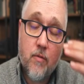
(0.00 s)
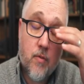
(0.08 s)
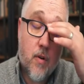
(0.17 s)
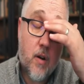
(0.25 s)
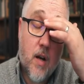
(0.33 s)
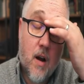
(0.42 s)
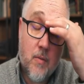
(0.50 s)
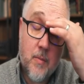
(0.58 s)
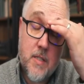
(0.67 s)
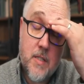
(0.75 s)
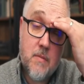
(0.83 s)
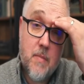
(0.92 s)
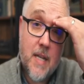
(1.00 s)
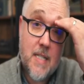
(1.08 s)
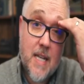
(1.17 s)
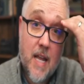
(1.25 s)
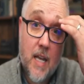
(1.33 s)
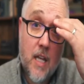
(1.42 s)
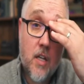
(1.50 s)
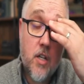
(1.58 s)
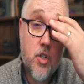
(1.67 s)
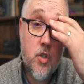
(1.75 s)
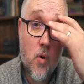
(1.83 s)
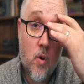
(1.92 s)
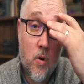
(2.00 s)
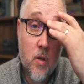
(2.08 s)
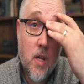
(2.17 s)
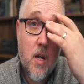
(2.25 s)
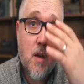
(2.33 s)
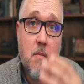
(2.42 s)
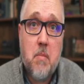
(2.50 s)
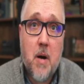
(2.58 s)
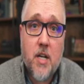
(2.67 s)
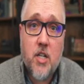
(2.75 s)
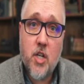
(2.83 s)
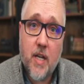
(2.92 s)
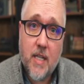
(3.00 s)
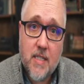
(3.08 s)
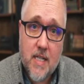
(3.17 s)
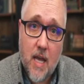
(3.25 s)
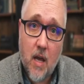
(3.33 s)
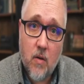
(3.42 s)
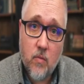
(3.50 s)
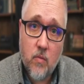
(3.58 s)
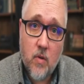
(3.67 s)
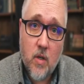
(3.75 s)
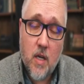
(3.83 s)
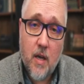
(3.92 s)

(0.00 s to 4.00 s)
for governments maintaining control by shutting down